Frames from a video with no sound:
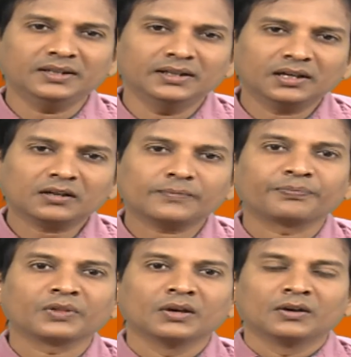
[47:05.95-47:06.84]
in
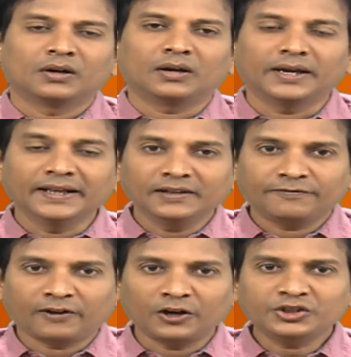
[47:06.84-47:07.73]
the
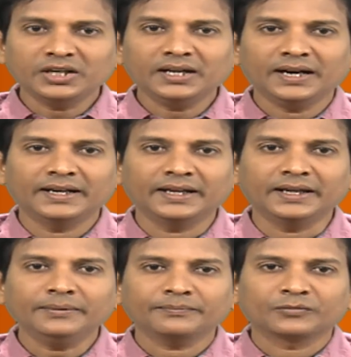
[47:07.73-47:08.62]
function
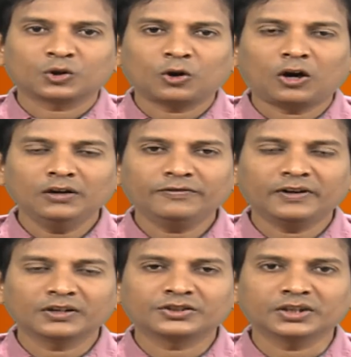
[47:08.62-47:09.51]
heading called
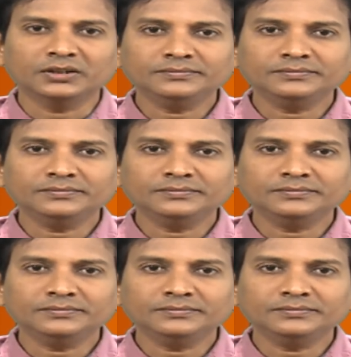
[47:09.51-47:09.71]
function